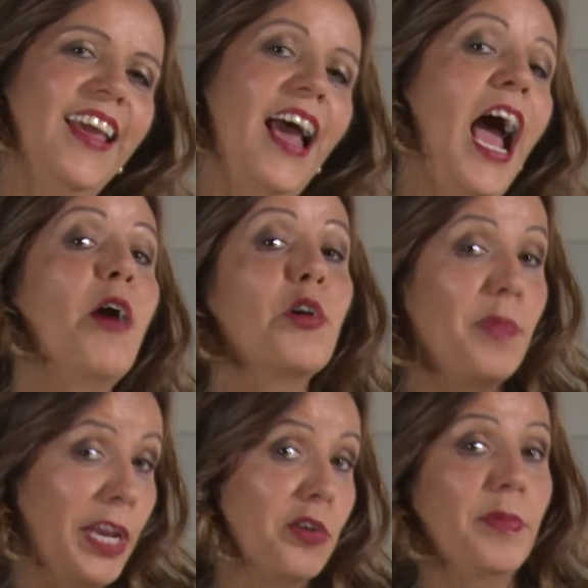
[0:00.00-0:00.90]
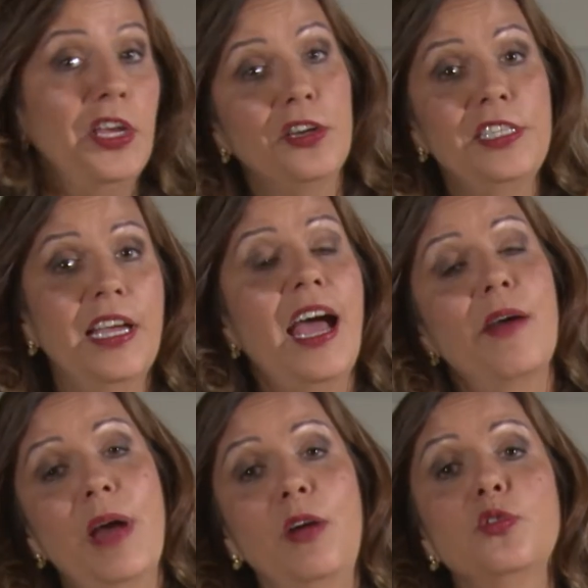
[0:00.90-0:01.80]
Our microbiota
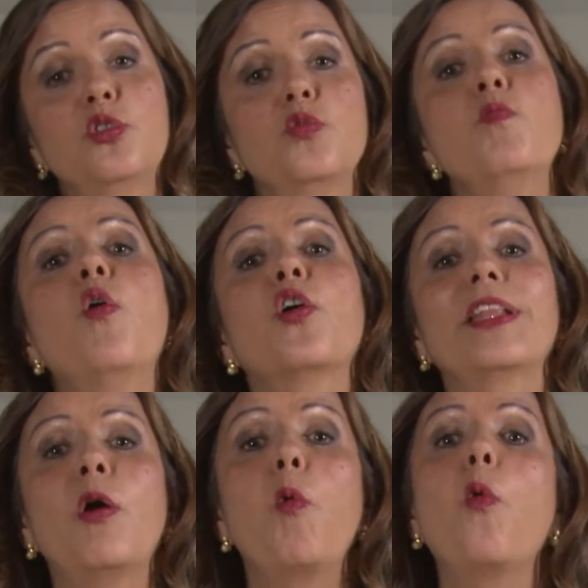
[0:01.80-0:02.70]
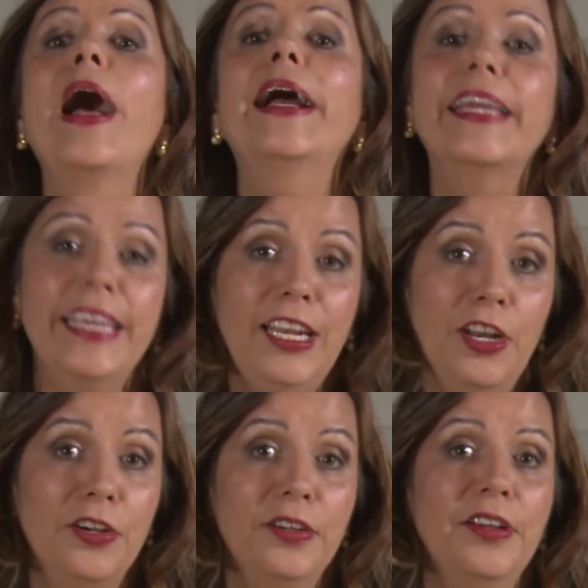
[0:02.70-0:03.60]
amounts to more than 1
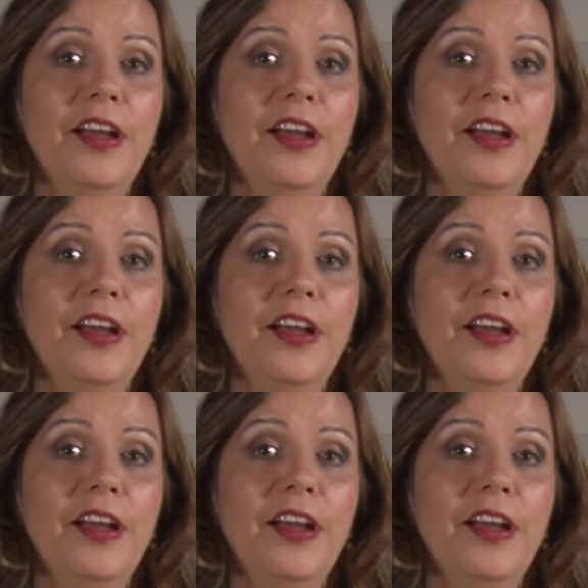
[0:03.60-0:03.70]
kilo.